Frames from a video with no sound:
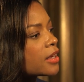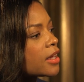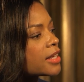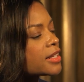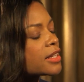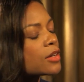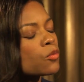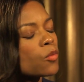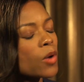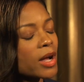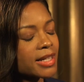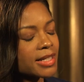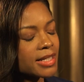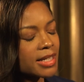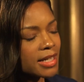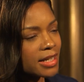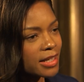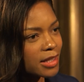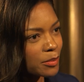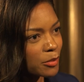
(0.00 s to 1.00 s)
I'd done white
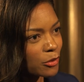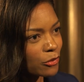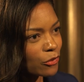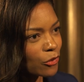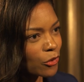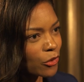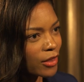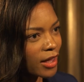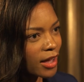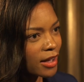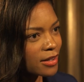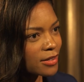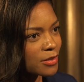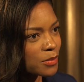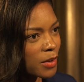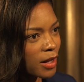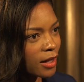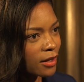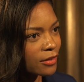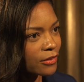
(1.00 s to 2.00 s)
teeth before that
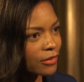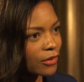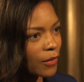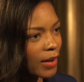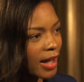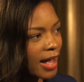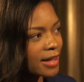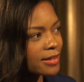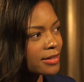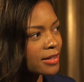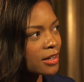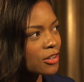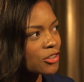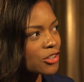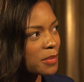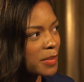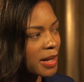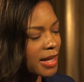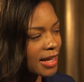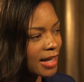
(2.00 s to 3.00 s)
as well, so I had done a
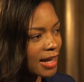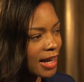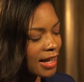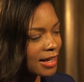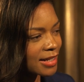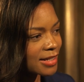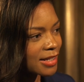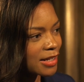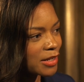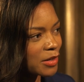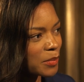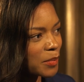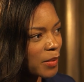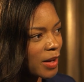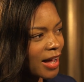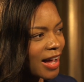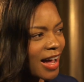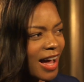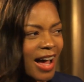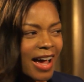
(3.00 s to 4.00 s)
Jamaican accent,
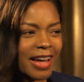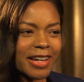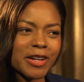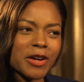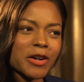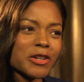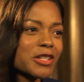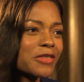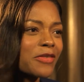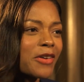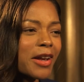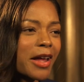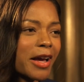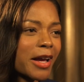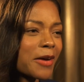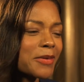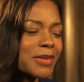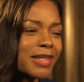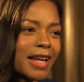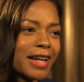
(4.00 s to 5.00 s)
but I don't know. I just felt
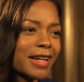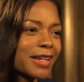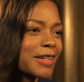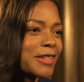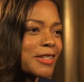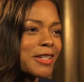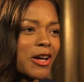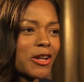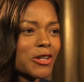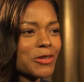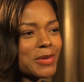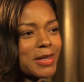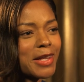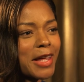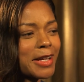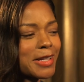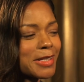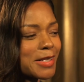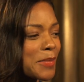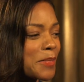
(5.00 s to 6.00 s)
like I was getting in touch with
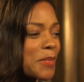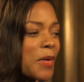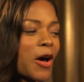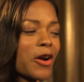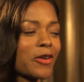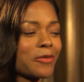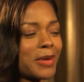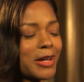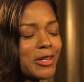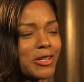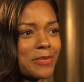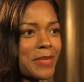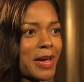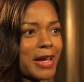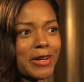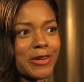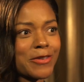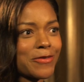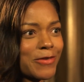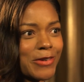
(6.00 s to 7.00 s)
like some part of my
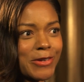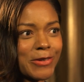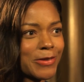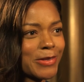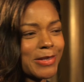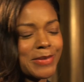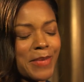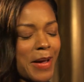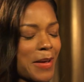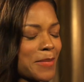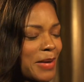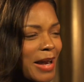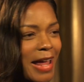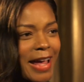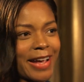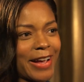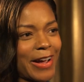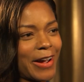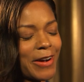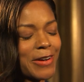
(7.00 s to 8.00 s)
Jamaican roots by
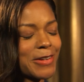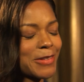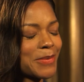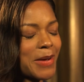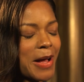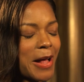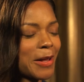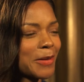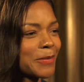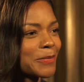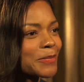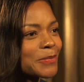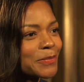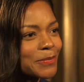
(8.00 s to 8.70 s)
playing her as well.